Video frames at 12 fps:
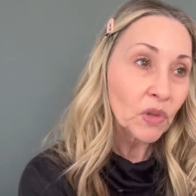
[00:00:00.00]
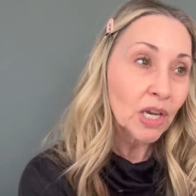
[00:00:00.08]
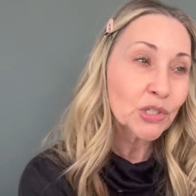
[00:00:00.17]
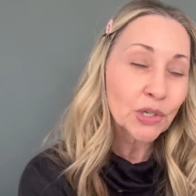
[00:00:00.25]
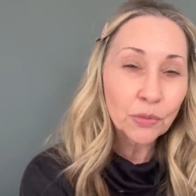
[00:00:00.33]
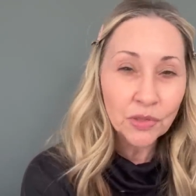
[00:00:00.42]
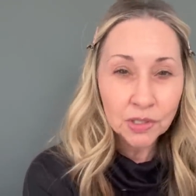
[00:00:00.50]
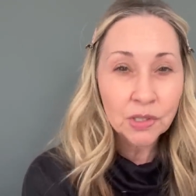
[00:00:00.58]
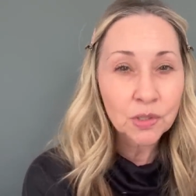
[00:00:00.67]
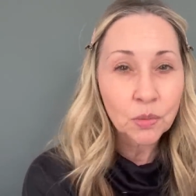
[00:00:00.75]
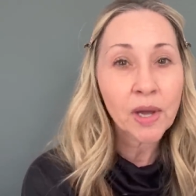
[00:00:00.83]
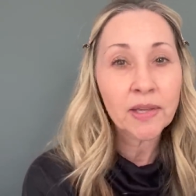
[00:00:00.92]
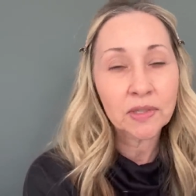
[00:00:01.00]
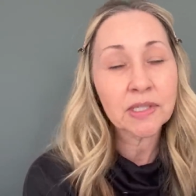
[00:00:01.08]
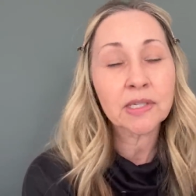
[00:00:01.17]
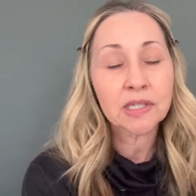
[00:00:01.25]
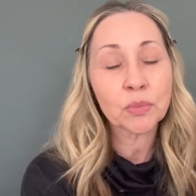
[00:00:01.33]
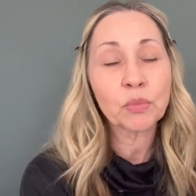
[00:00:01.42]
So this is why, this
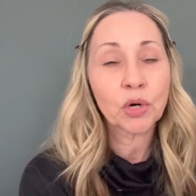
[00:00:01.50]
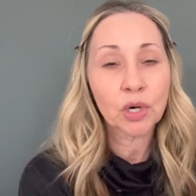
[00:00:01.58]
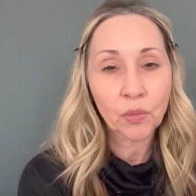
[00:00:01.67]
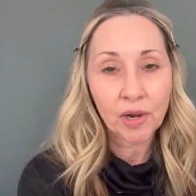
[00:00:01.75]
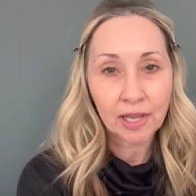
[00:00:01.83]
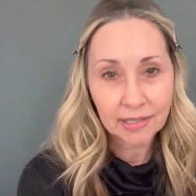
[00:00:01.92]
is important why,